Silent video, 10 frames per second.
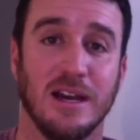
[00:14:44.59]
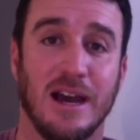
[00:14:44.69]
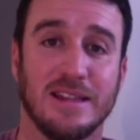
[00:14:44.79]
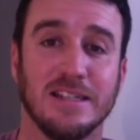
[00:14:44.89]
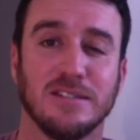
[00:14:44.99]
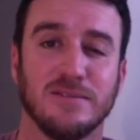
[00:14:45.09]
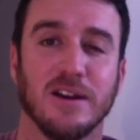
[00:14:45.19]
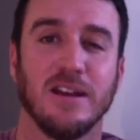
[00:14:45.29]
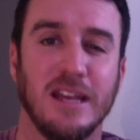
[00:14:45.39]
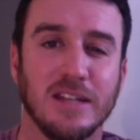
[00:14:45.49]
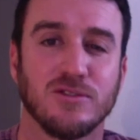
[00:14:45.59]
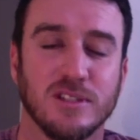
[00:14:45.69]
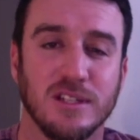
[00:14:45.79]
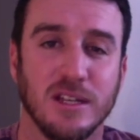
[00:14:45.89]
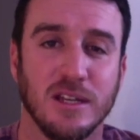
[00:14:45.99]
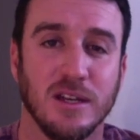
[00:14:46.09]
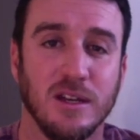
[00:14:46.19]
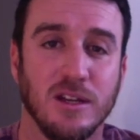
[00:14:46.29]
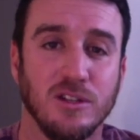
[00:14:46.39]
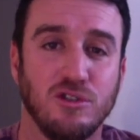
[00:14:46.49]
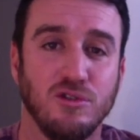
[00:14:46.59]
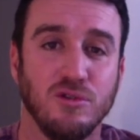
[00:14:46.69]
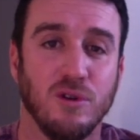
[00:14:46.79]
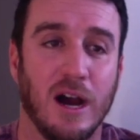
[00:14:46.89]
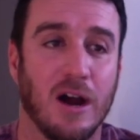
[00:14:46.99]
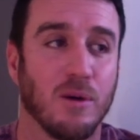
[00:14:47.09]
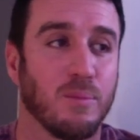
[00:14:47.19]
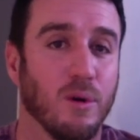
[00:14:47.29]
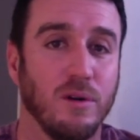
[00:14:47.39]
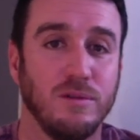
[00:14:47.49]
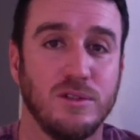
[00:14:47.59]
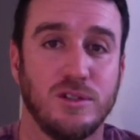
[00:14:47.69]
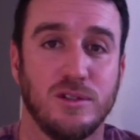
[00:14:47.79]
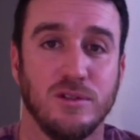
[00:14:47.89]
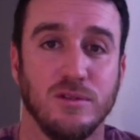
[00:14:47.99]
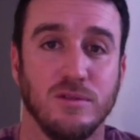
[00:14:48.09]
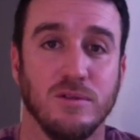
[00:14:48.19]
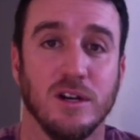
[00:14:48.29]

I think it's very interesting to our approach to